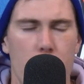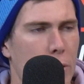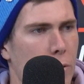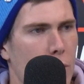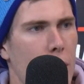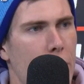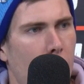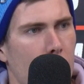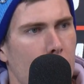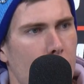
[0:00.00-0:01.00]

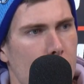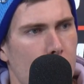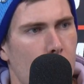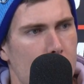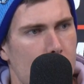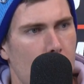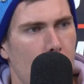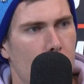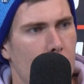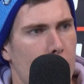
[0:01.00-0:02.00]
rundown, I guess, of what to say,
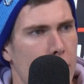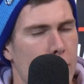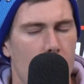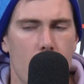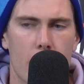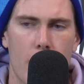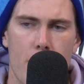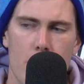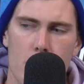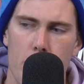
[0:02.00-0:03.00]
what not to say, and kind of
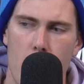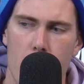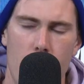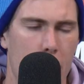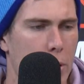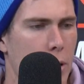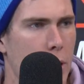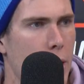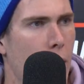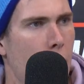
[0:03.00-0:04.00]
things that may have happened in the
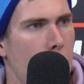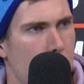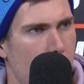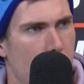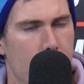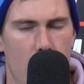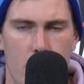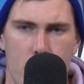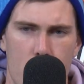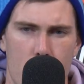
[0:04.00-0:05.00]
game or kind of how
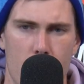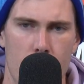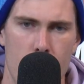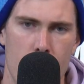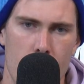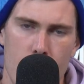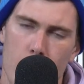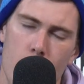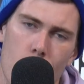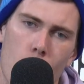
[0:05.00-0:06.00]
you should
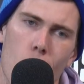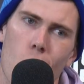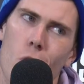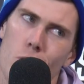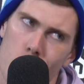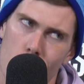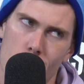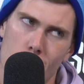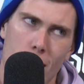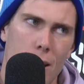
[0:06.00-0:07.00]
err on a certain
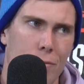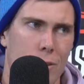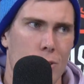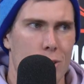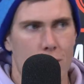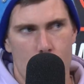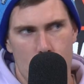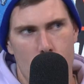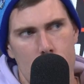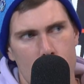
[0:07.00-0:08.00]
side if there is a
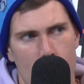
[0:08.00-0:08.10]
situation that